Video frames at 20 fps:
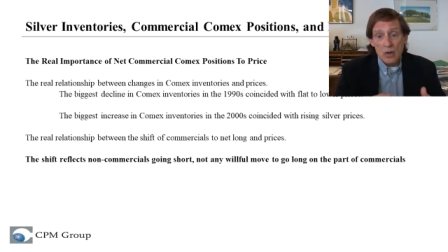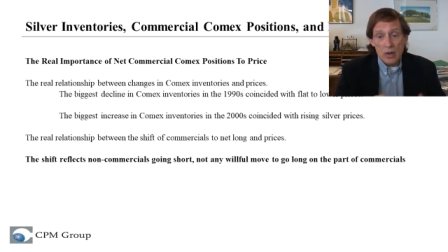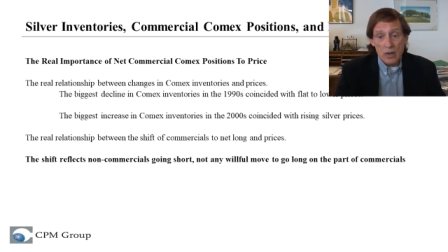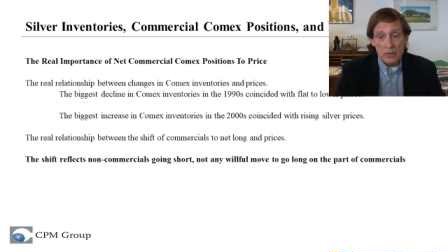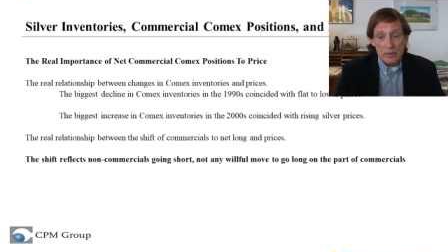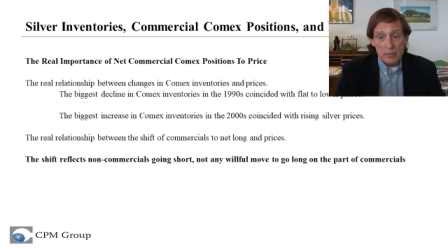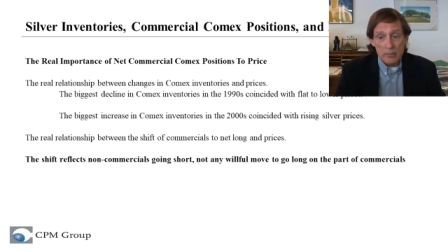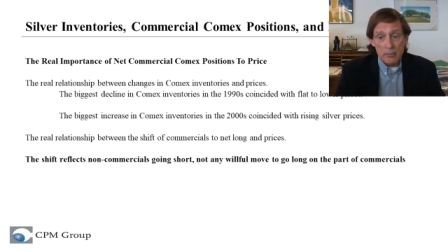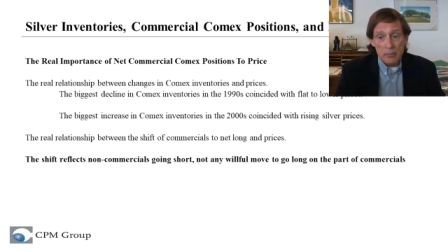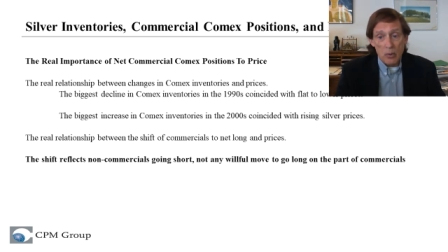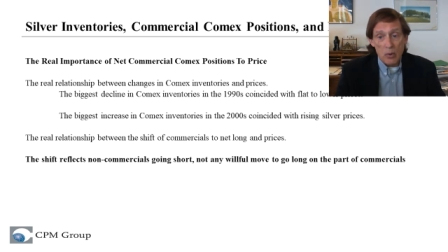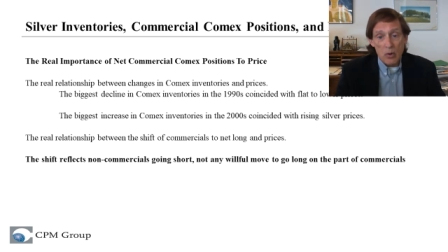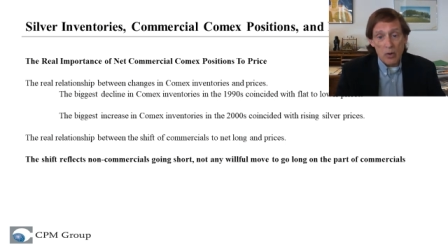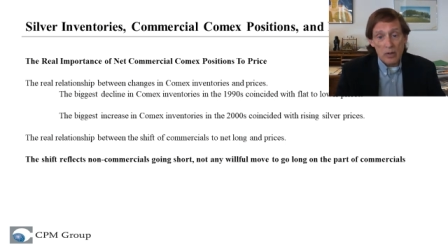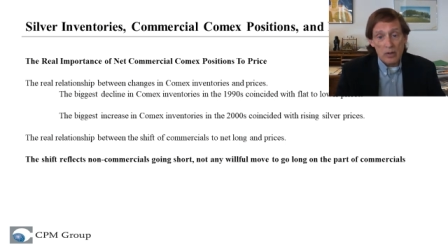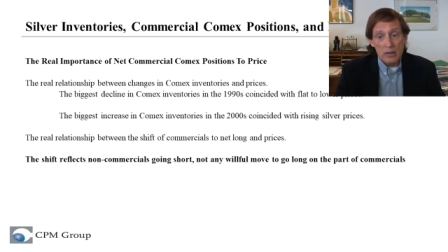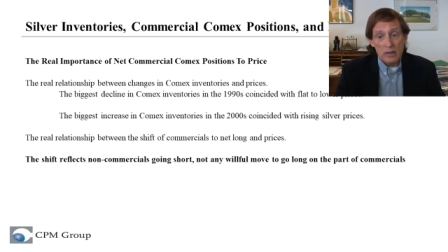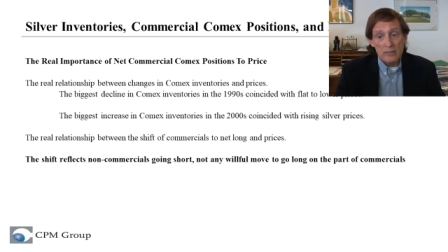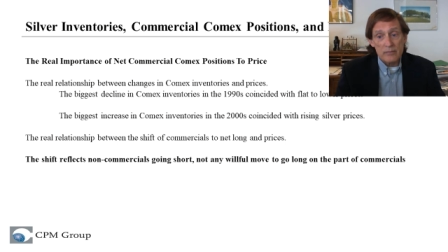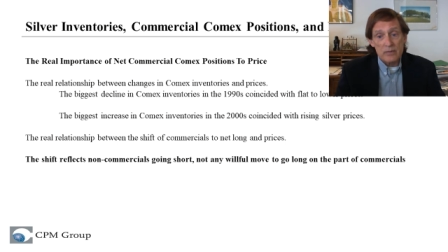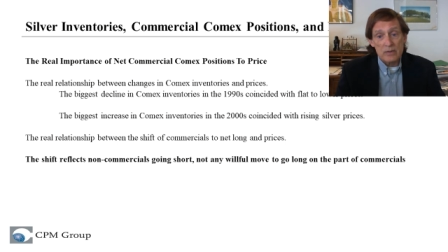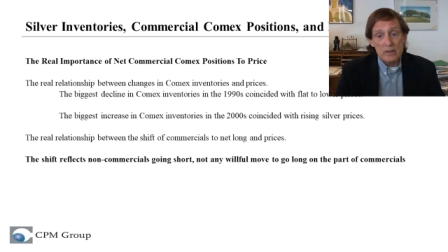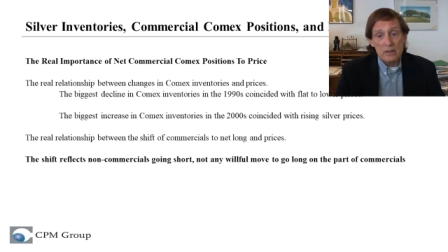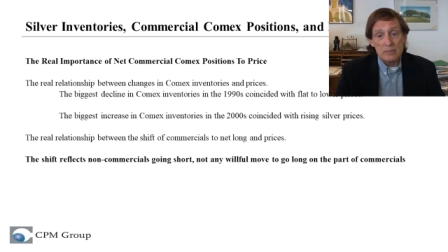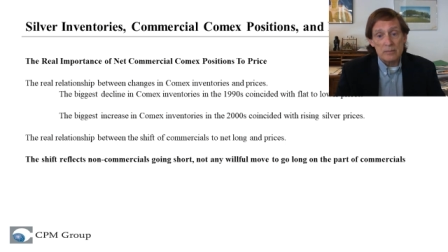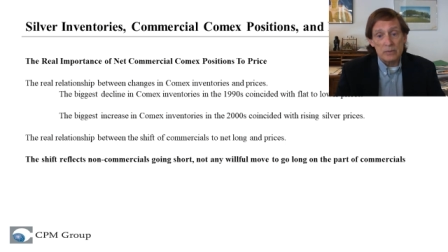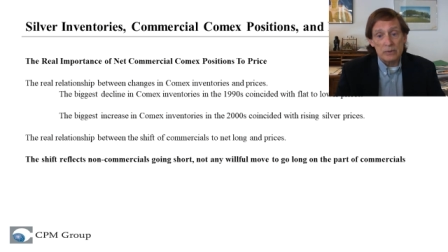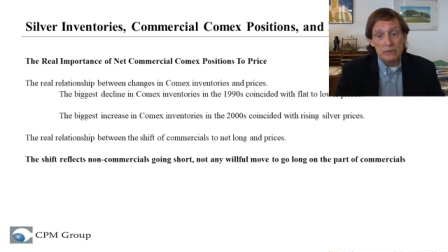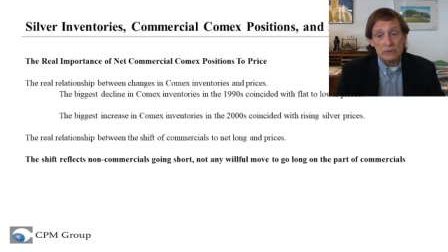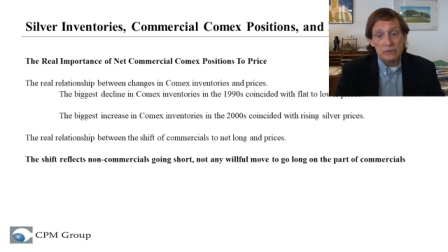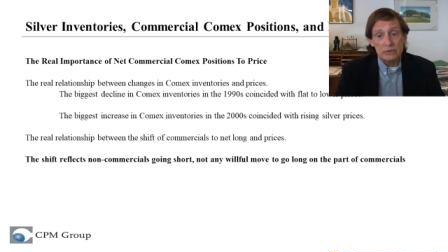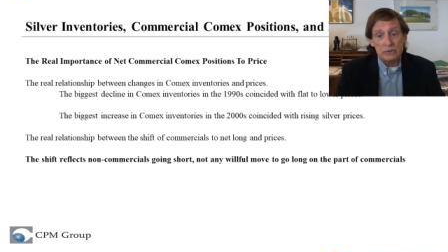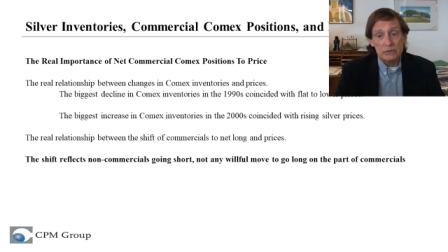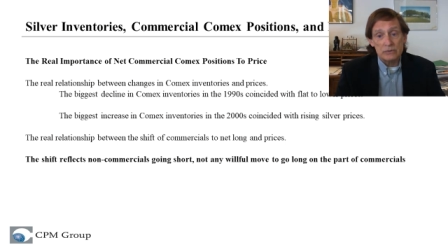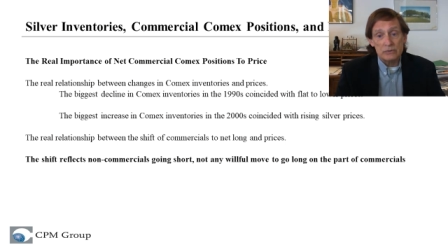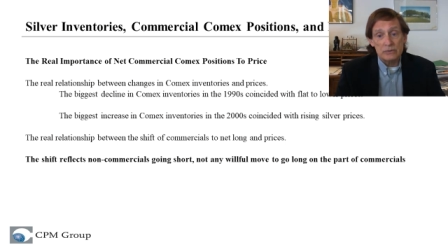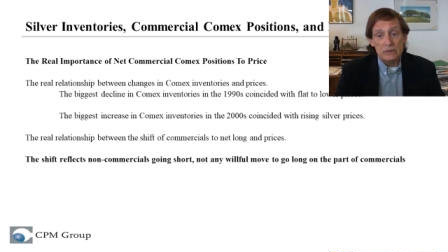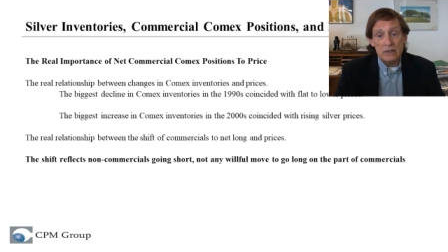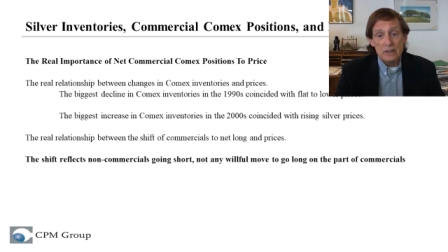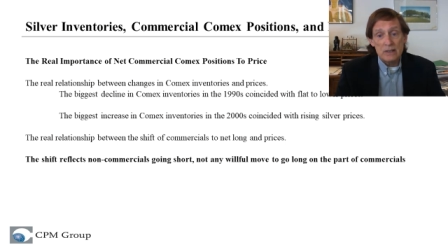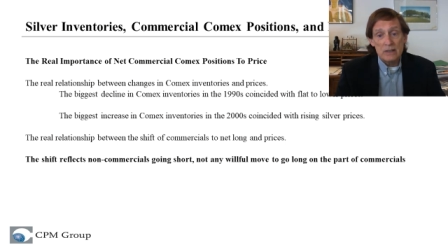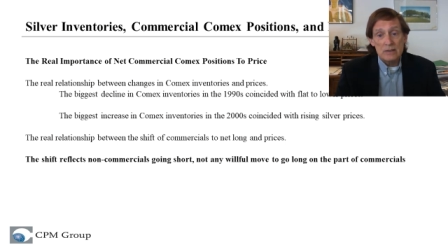on the part of the commercials